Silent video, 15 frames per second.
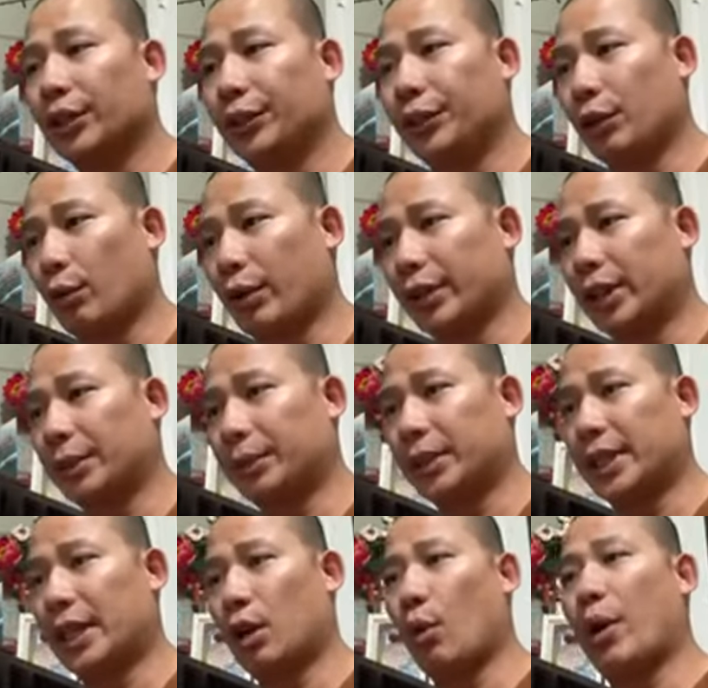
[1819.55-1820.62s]
You don't want them to
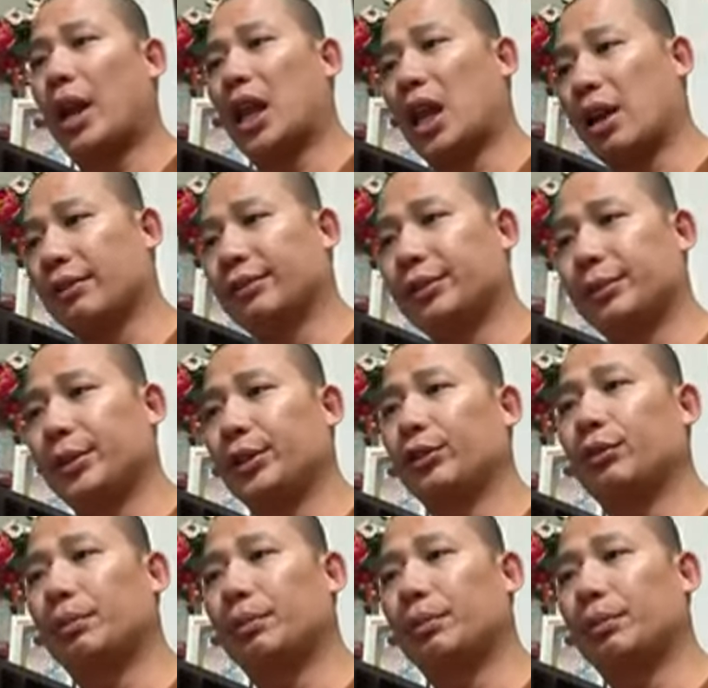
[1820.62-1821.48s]
take away love from you,